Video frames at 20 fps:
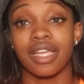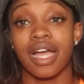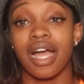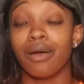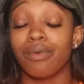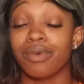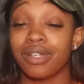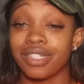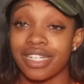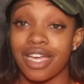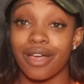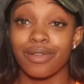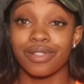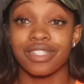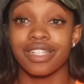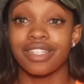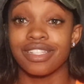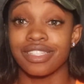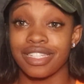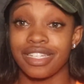I wish I was
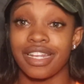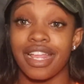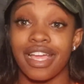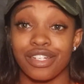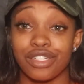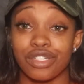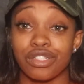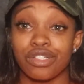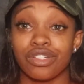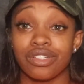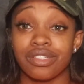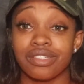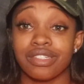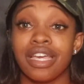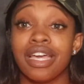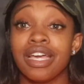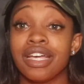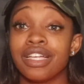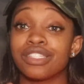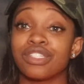still a teenager.
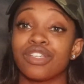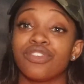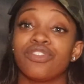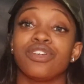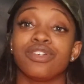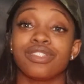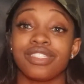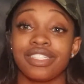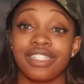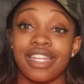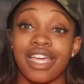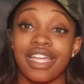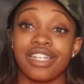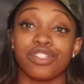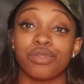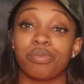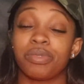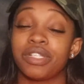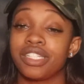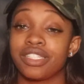So if you're a
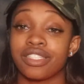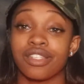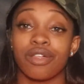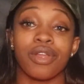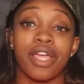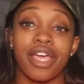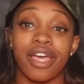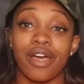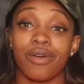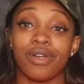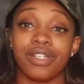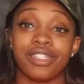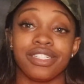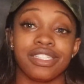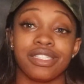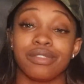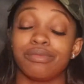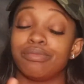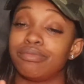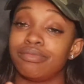teenager, please slow down and
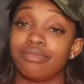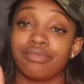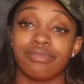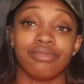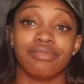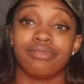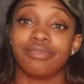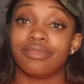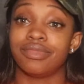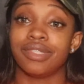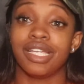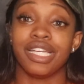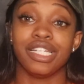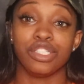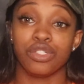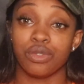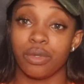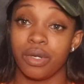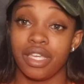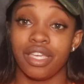just
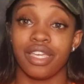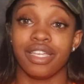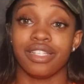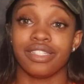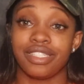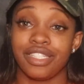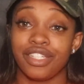enjoy it.